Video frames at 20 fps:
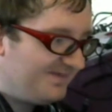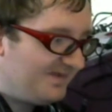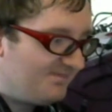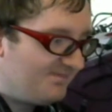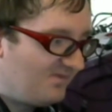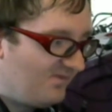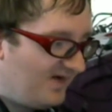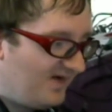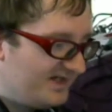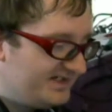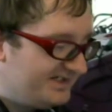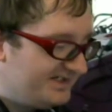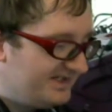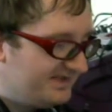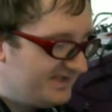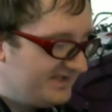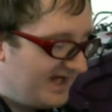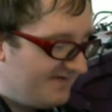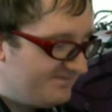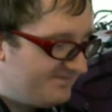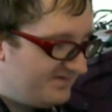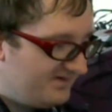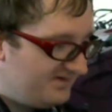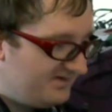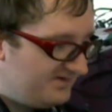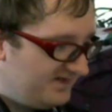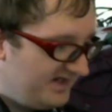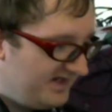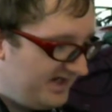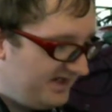people watching this
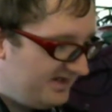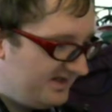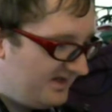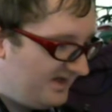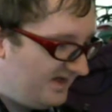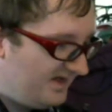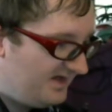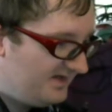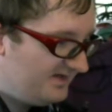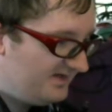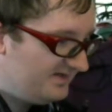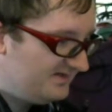after it,